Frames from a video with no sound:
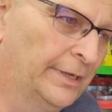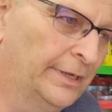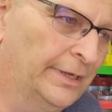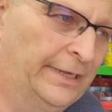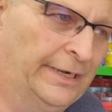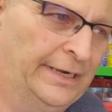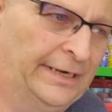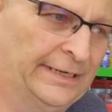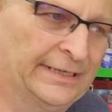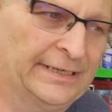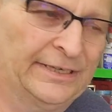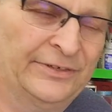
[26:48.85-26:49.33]

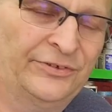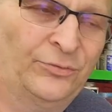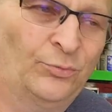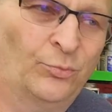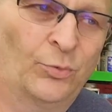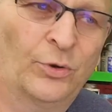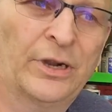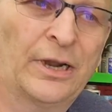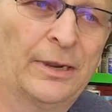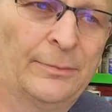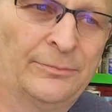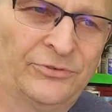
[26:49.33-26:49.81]
And I guess
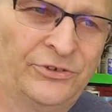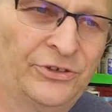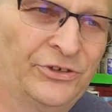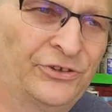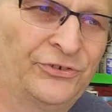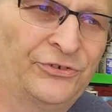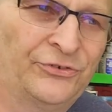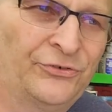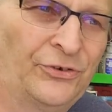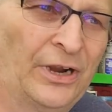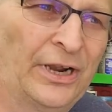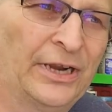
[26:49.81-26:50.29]
what I'm
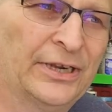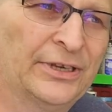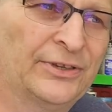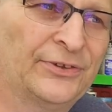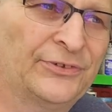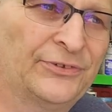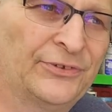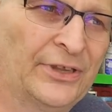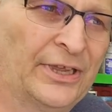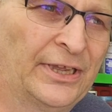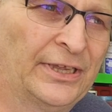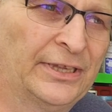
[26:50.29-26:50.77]
just trying to
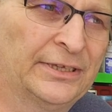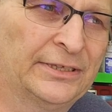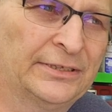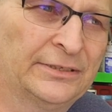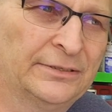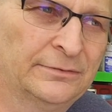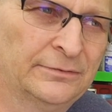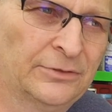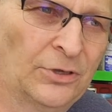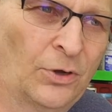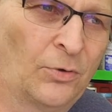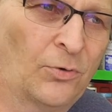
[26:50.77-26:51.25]

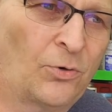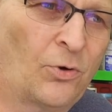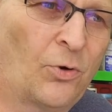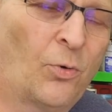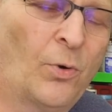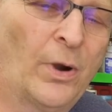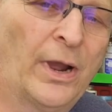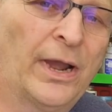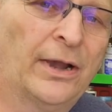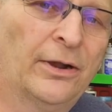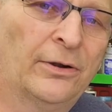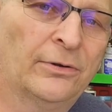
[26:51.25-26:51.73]
say, don't
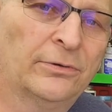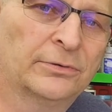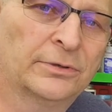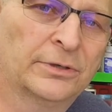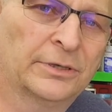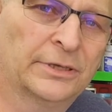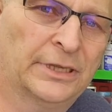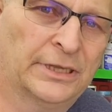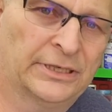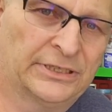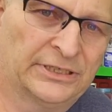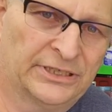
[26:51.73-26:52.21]
go out
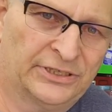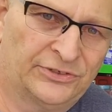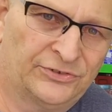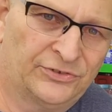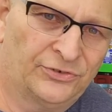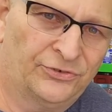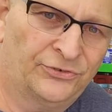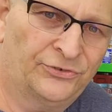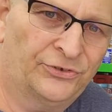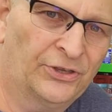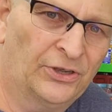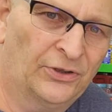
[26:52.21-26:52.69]
and get
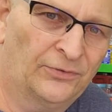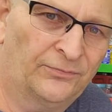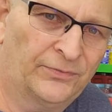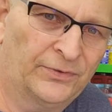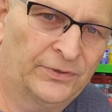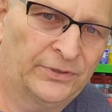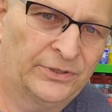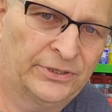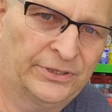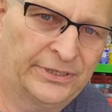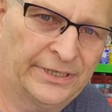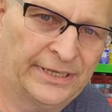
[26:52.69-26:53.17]
yourself
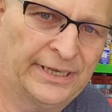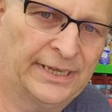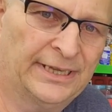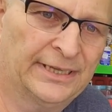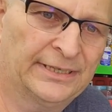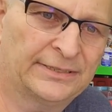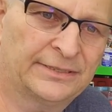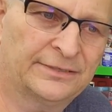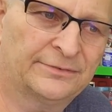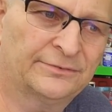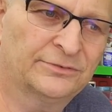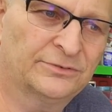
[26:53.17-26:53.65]
in
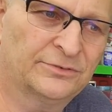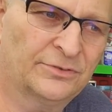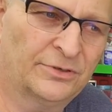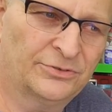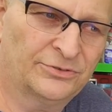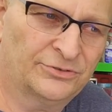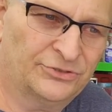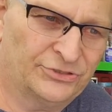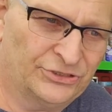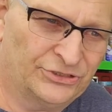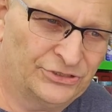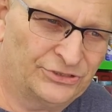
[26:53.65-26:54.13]
debt
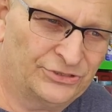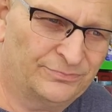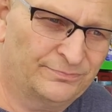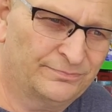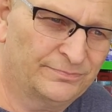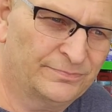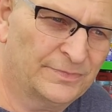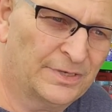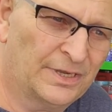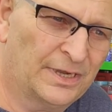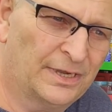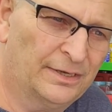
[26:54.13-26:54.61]
just
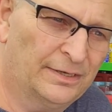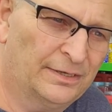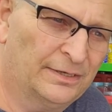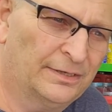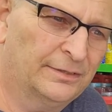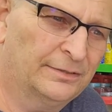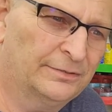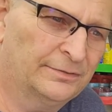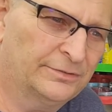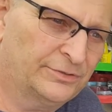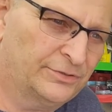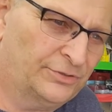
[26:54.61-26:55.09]

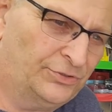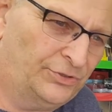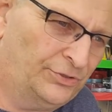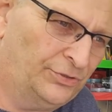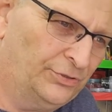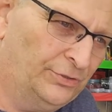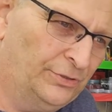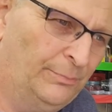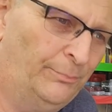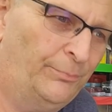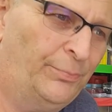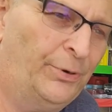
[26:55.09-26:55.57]

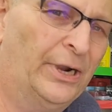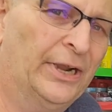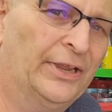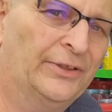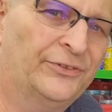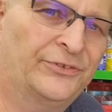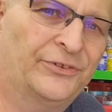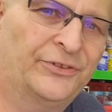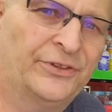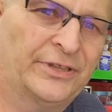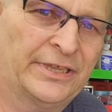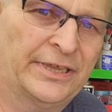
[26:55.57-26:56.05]
to
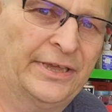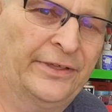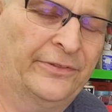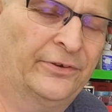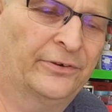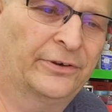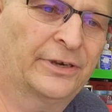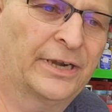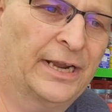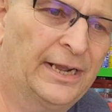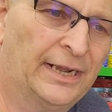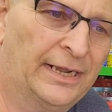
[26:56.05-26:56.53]
impress the
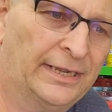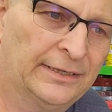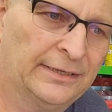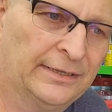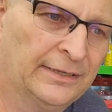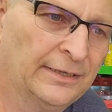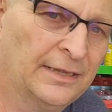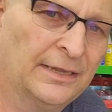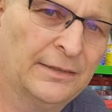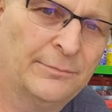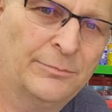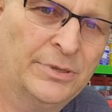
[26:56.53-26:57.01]
other guy,
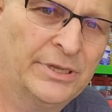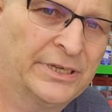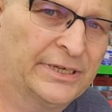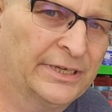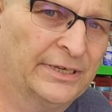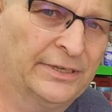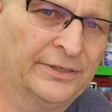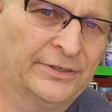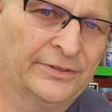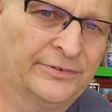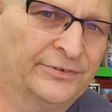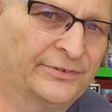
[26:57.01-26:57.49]

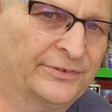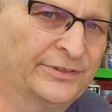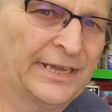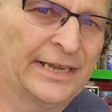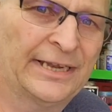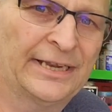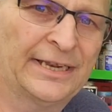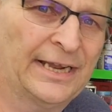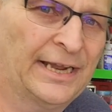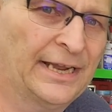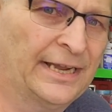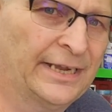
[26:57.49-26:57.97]
because
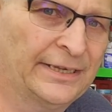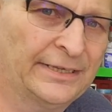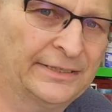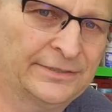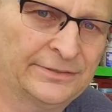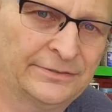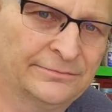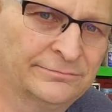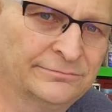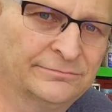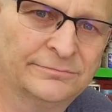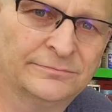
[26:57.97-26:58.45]
that
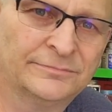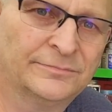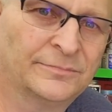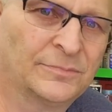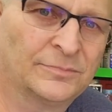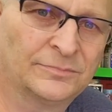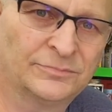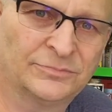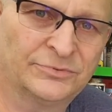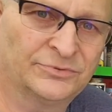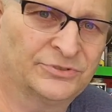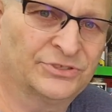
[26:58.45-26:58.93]
guy
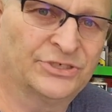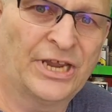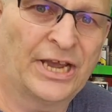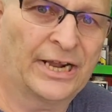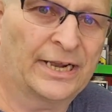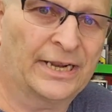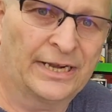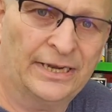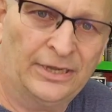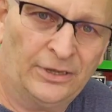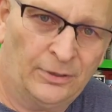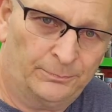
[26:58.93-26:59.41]
is
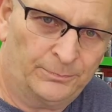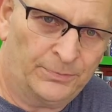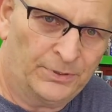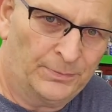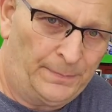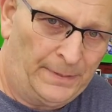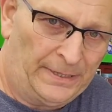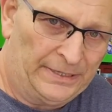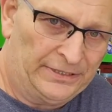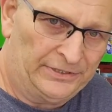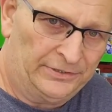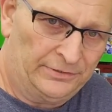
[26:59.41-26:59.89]
not going to help you
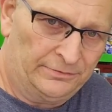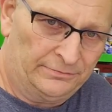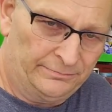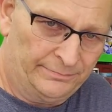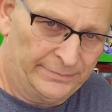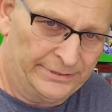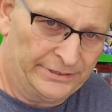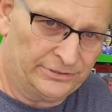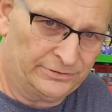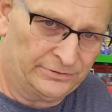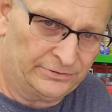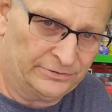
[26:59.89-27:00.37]
pay your
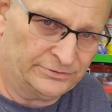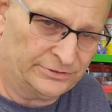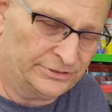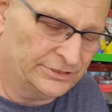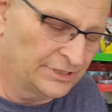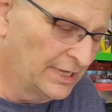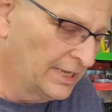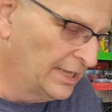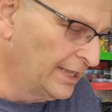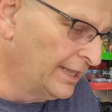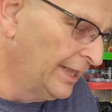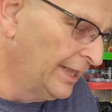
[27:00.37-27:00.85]
bills.